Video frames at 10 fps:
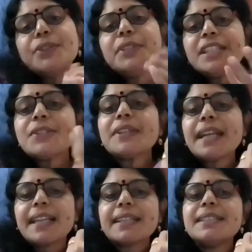you need to
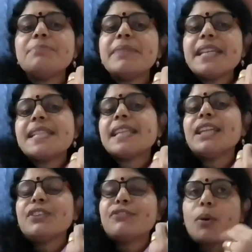collect the
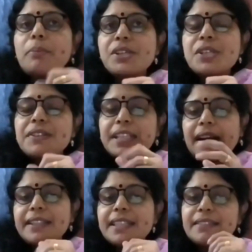basic information
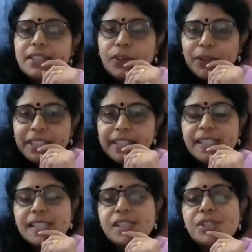regarding the
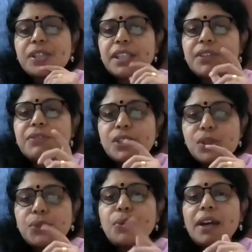organization in
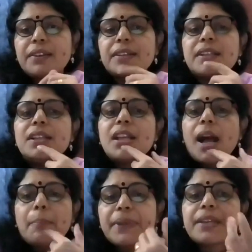which you are
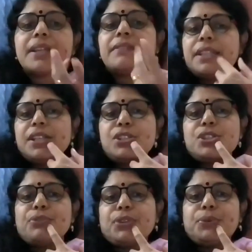appearing the
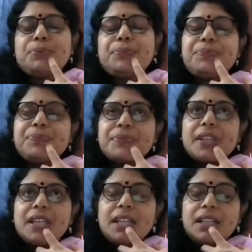interview.
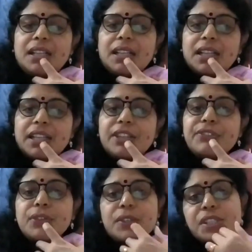
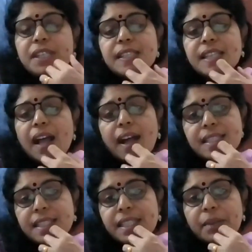If questions
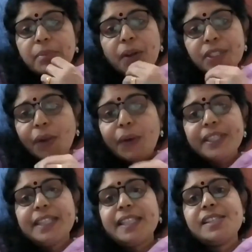asked about the
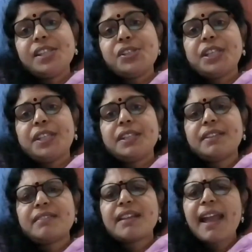organization,
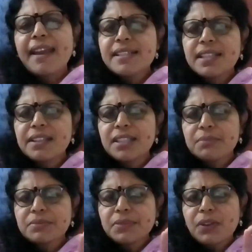answer
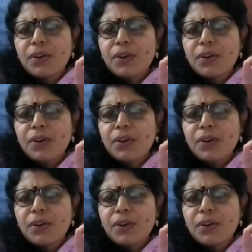them